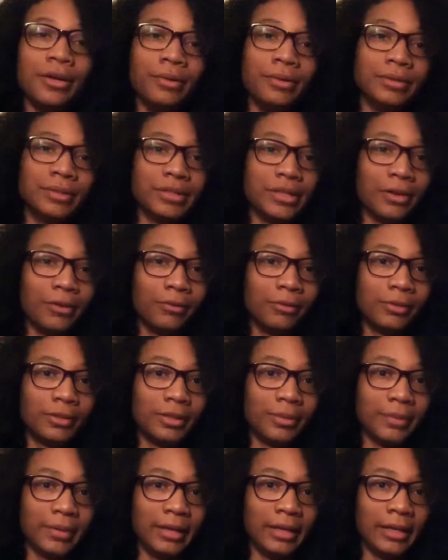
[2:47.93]
who is known
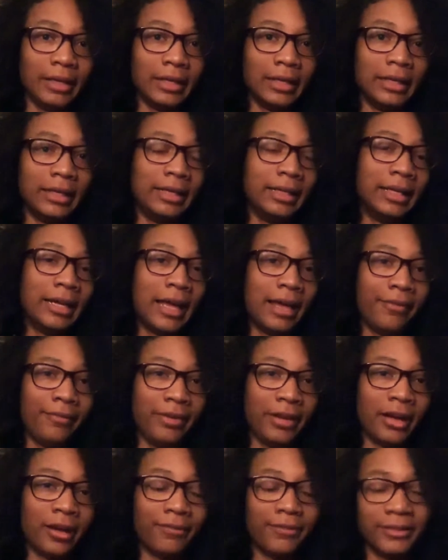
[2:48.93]
to be a heavy
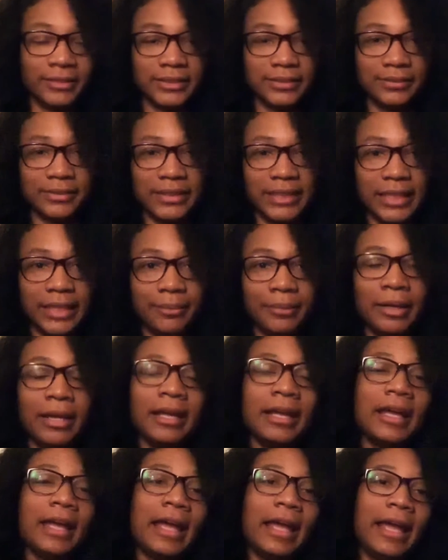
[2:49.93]
offensive team
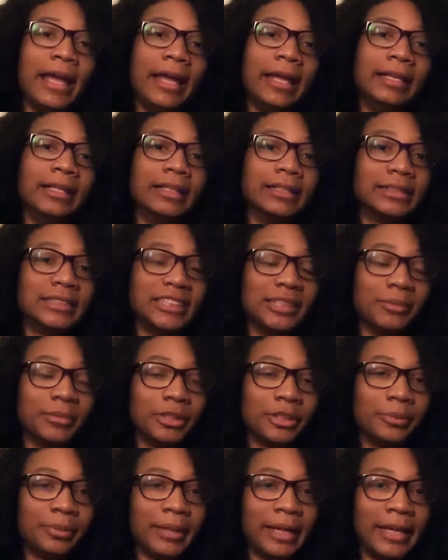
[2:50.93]
and a
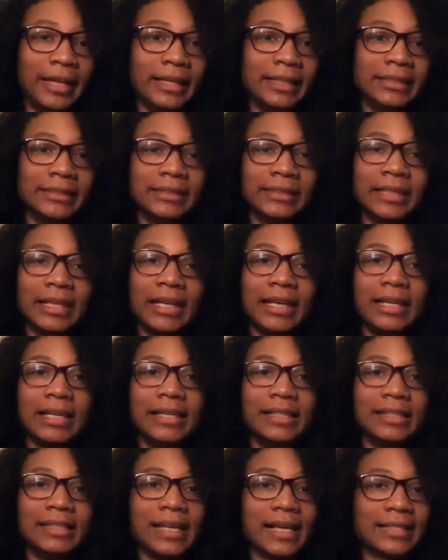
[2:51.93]
similar pace.
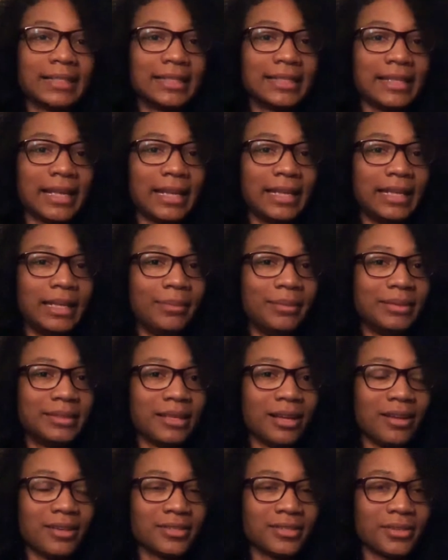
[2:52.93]
And Texas A&M is
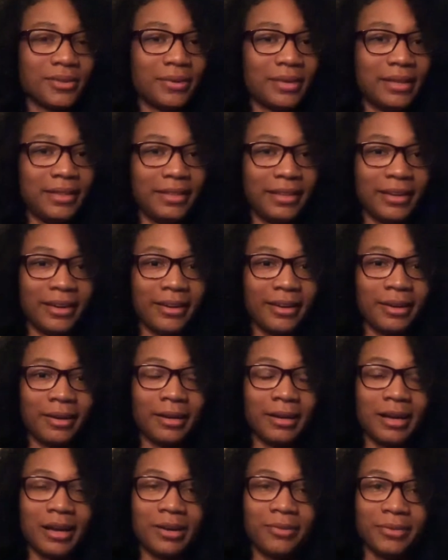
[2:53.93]
also in
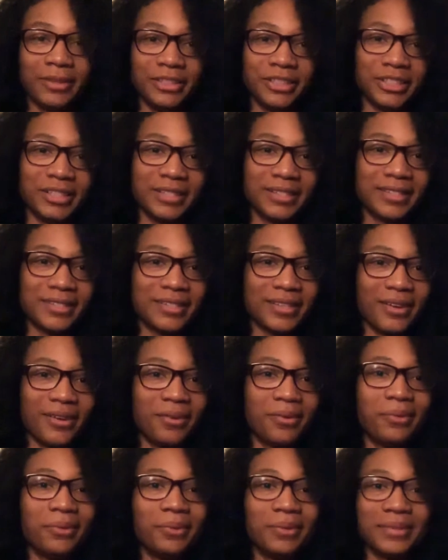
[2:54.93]
there. Region,
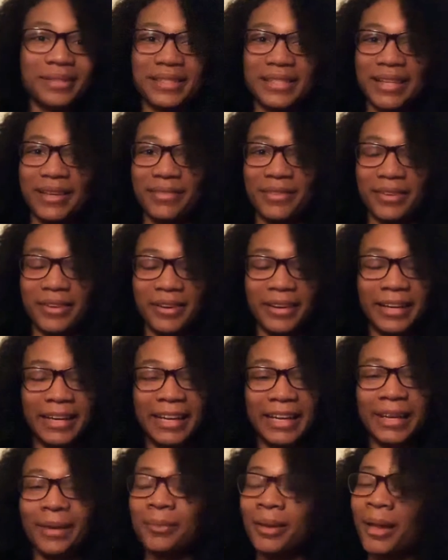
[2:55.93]
so we'll see if there are
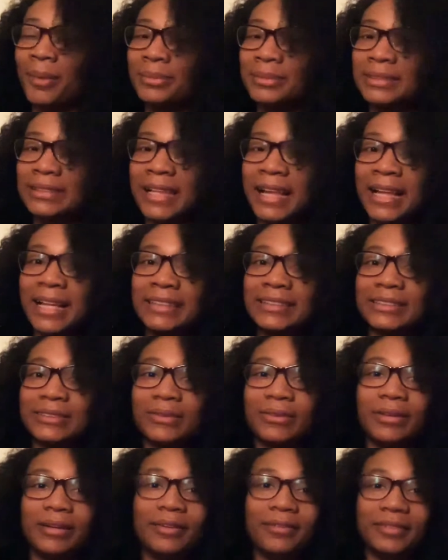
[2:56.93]
any upsets
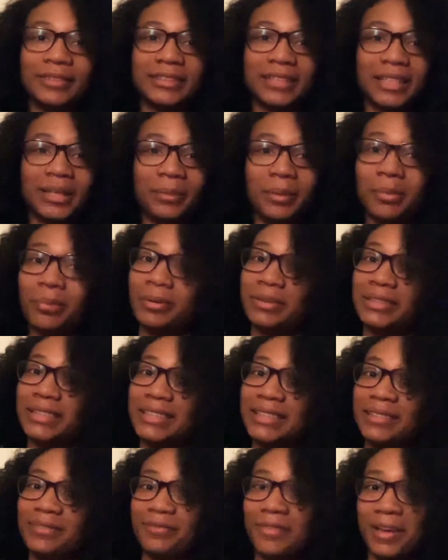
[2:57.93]
or if it's going to be
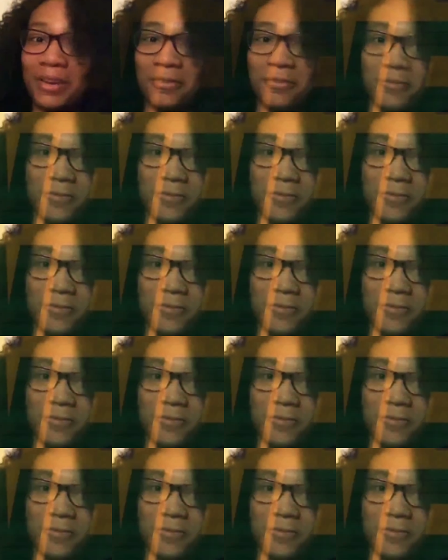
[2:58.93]
predicted Final